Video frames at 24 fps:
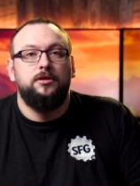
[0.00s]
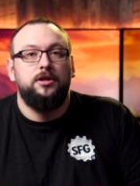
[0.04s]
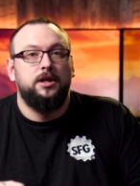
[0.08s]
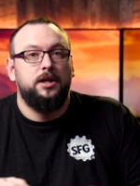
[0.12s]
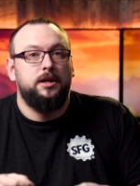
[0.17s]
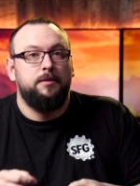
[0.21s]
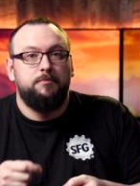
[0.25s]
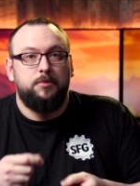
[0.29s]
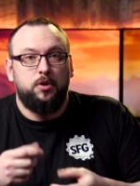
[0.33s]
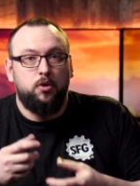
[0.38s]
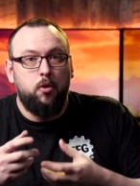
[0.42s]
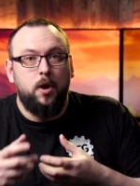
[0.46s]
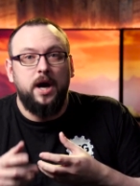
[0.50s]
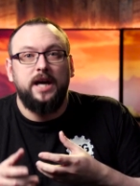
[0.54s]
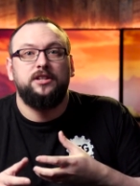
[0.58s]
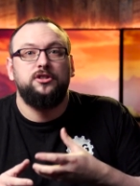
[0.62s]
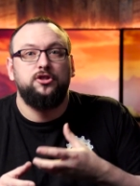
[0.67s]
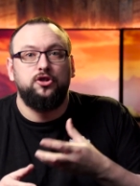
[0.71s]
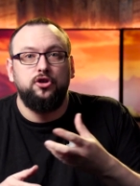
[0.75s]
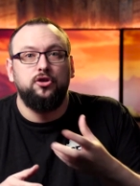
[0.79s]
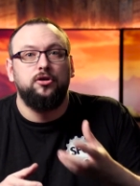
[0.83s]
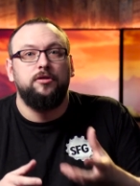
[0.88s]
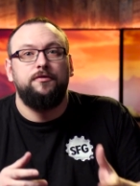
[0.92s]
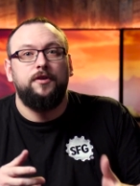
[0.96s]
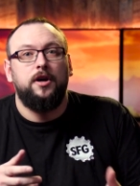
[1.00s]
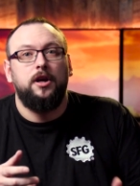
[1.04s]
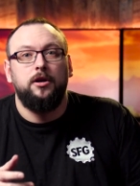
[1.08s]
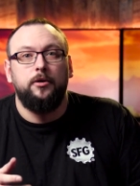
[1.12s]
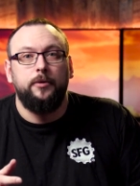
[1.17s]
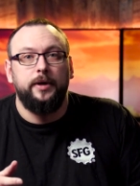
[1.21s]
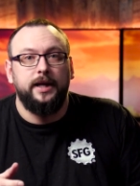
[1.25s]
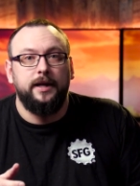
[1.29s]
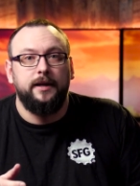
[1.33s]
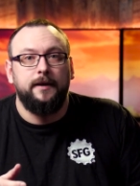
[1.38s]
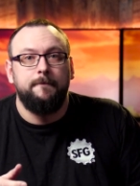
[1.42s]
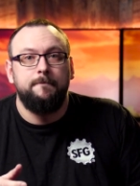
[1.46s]
the quest you're
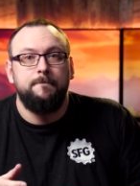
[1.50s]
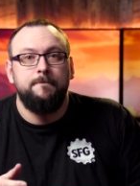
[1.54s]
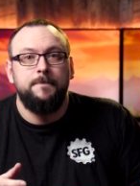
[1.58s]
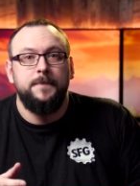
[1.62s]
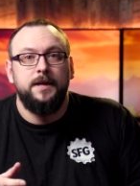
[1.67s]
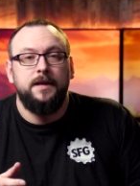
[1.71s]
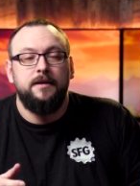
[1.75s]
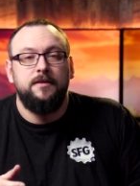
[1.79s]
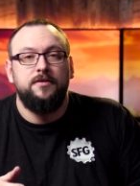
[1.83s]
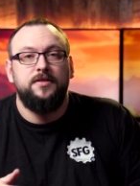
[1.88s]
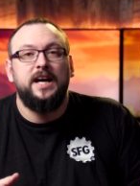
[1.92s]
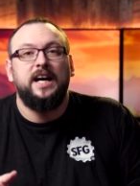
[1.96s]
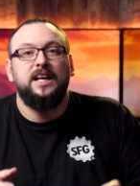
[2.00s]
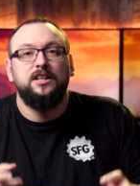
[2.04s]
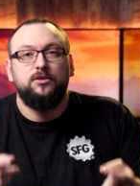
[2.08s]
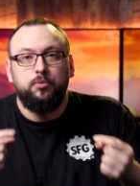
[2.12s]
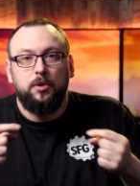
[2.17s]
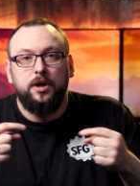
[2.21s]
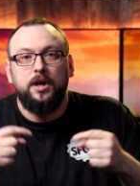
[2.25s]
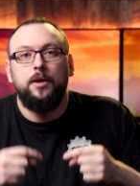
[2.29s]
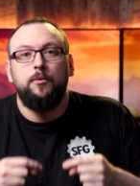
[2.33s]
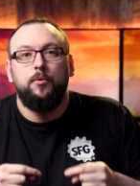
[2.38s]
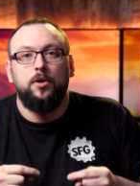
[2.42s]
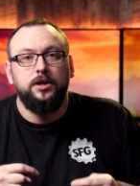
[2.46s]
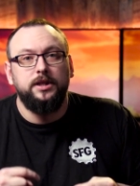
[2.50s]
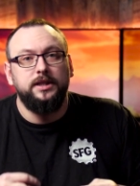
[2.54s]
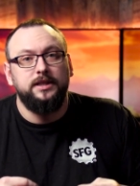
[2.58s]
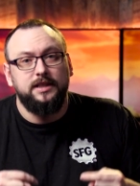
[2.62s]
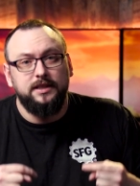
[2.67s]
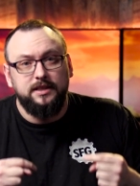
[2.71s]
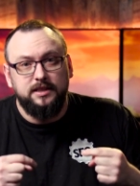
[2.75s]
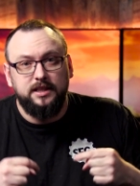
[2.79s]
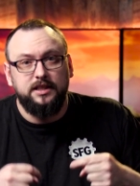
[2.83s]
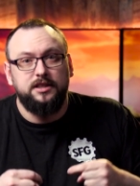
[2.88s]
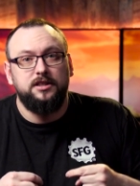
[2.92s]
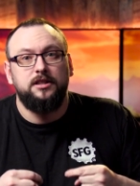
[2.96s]
following. That's what I wanted the
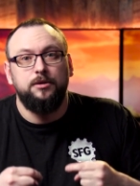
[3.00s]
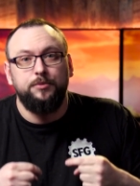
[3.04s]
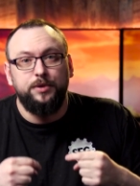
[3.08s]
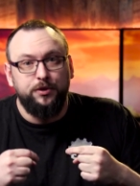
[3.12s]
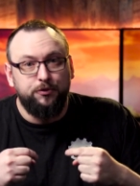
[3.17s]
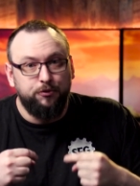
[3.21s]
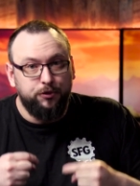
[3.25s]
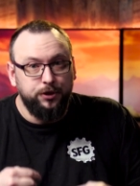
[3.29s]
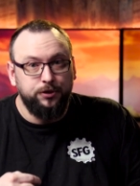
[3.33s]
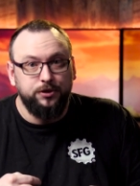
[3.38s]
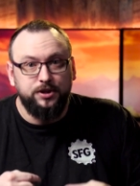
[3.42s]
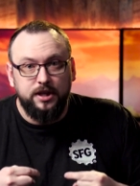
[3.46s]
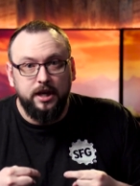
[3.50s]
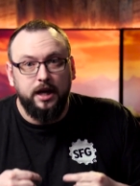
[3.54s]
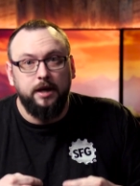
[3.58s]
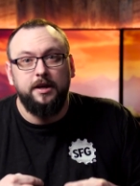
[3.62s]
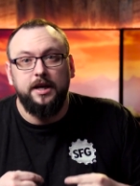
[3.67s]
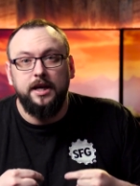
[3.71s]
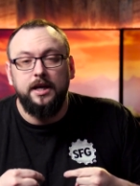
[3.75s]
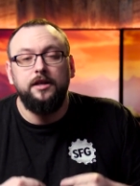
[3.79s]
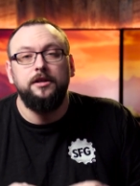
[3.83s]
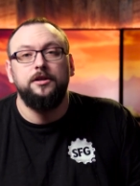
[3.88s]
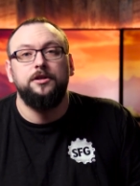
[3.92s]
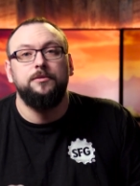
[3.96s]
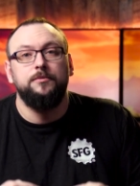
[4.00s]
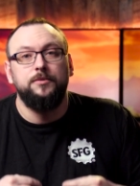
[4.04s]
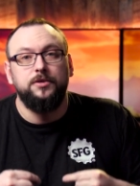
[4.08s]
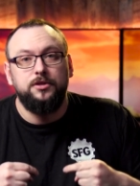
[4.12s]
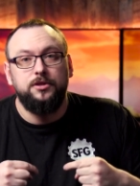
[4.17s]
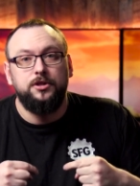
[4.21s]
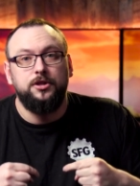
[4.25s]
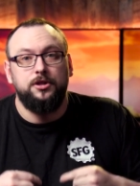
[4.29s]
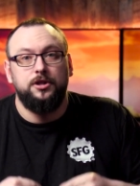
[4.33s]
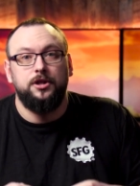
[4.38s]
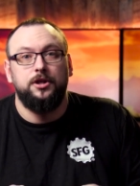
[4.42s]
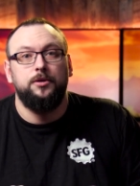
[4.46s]
system in RuneScape Kingdoms
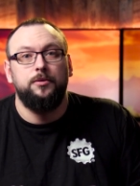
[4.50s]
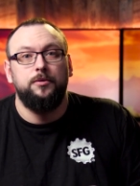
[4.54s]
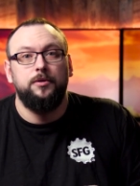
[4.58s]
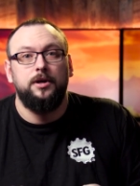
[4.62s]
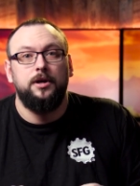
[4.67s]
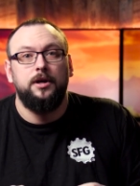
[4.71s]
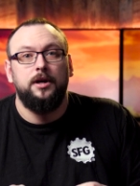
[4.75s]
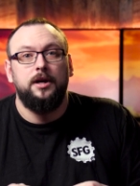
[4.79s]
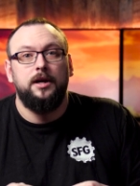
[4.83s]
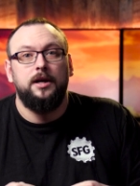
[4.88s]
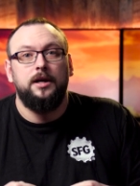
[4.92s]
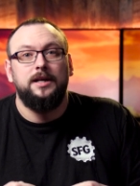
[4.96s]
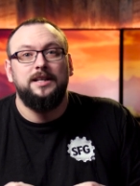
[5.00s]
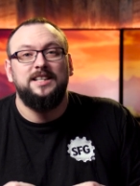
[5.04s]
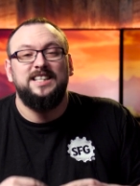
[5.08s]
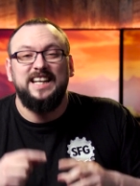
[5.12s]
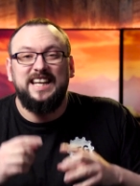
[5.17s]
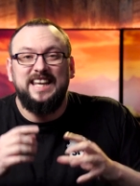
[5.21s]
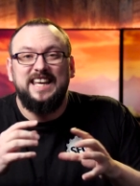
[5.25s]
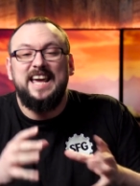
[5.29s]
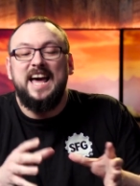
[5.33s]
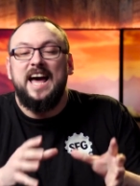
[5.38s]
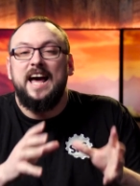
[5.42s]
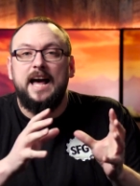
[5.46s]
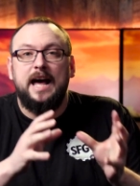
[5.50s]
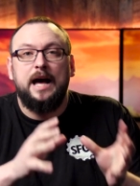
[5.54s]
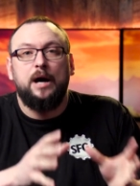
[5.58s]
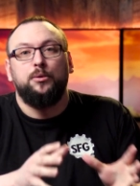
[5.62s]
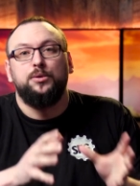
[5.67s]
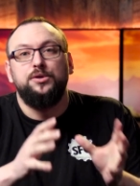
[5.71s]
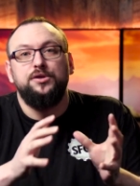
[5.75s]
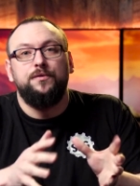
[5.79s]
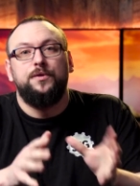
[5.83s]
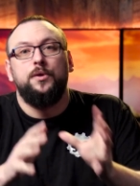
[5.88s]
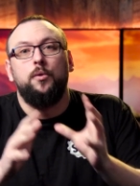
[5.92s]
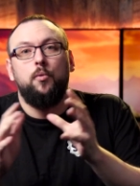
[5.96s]
to do, to get
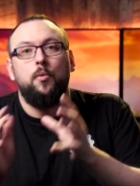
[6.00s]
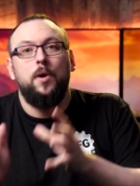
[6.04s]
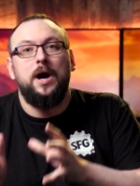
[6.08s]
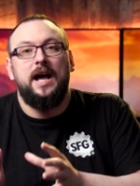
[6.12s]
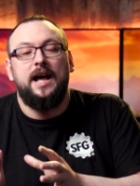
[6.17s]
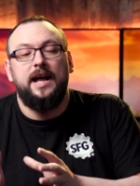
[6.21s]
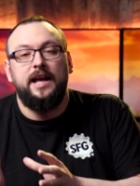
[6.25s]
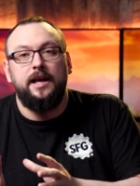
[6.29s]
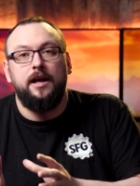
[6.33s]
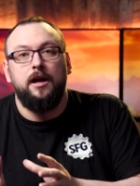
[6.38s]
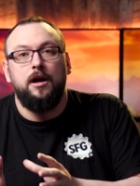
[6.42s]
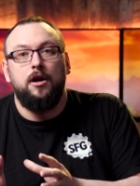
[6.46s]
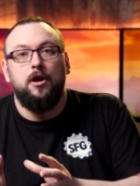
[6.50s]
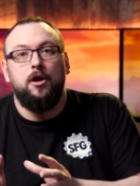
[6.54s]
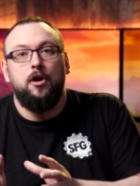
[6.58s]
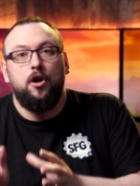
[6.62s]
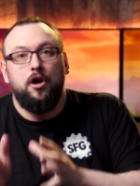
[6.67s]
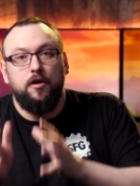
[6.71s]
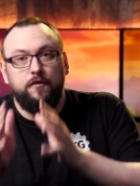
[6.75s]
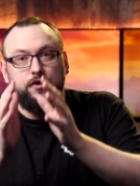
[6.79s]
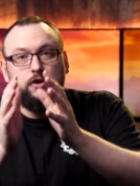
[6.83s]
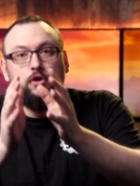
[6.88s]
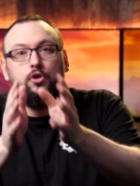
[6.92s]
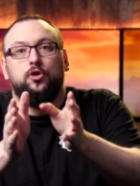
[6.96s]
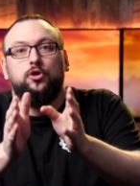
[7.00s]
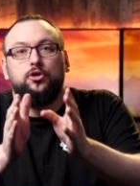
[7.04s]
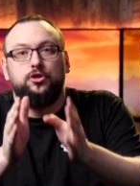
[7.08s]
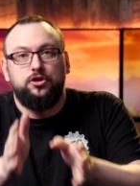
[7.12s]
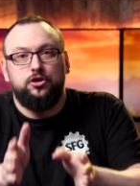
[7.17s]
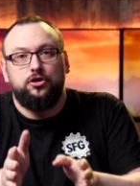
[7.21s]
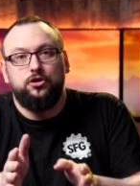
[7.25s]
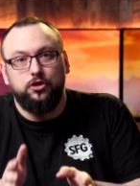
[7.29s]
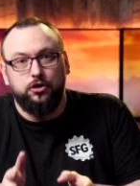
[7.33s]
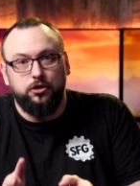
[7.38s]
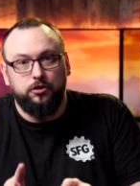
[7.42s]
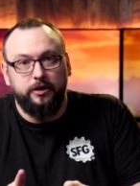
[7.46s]
out of the way of your
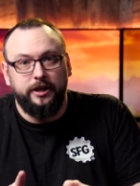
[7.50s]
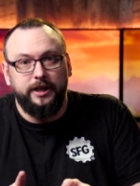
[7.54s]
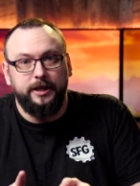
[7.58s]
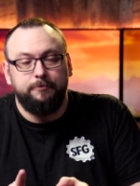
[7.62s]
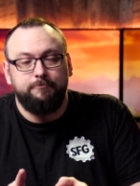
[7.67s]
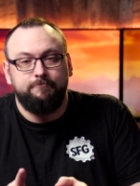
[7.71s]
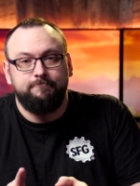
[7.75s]
story.